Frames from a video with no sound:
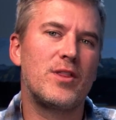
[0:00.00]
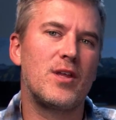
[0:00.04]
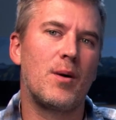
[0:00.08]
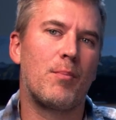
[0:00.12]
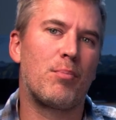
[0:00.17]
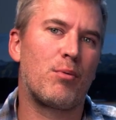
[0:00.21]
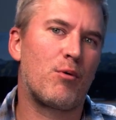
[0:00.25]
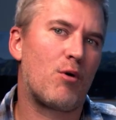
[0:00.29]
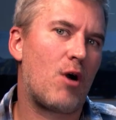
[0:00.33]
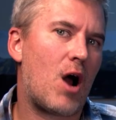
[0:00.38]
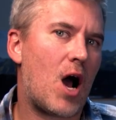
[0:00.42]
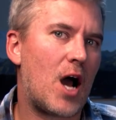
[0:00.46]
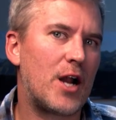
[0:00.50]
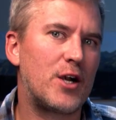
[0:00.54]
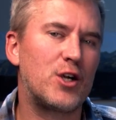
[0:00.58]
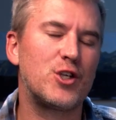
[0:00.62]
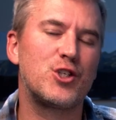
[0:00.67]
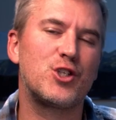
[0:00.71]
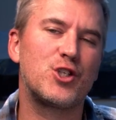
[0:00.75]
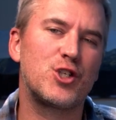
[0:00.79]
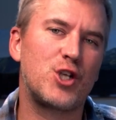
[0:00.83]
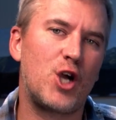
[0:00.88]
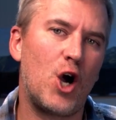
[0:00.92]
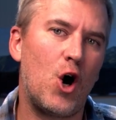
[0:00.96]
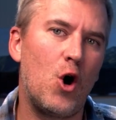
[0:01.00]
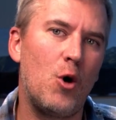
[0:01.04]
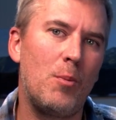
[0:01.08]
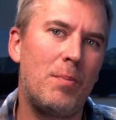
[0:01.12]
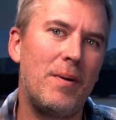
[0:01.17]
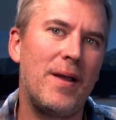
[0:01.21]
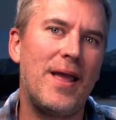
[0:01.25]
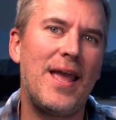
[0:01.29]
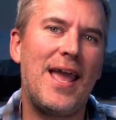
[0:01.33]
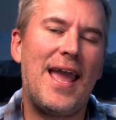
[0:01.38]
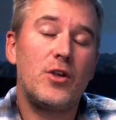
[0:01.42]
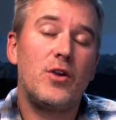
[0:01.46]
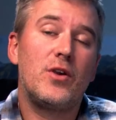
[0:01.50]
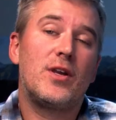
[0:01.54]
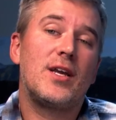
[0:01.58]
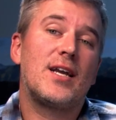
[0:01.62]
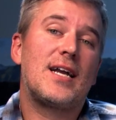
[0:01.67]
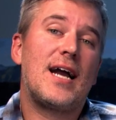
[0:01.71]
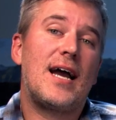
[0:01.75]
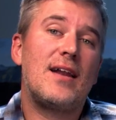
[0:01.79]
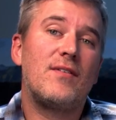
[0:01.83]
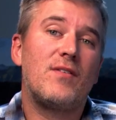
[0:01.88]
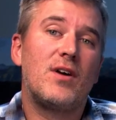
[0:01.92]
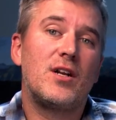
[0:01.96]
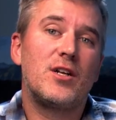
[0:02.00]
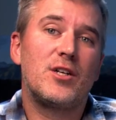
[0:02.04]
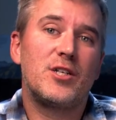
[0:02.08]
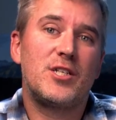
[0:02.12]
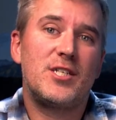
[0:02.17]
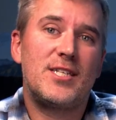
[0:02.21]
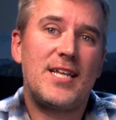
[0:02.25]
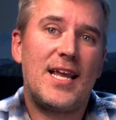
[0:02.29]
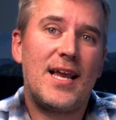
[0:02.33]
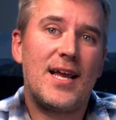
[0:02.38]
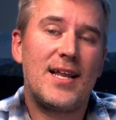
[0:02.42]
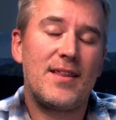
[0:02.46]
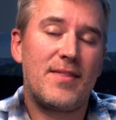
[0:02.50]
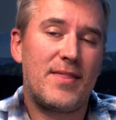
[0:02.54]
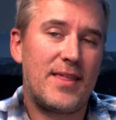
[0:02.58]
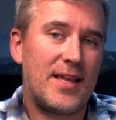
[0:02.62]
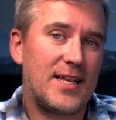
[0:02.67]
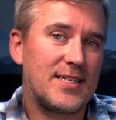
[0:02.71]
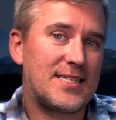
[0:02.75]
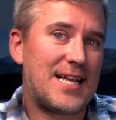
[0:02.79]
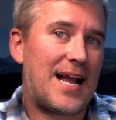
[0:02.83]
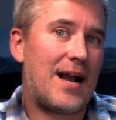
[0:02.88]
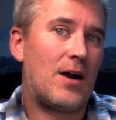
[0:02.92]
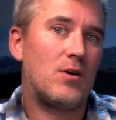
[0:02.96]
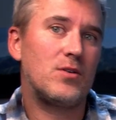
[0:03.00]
with a broader scope so you can kind of understand things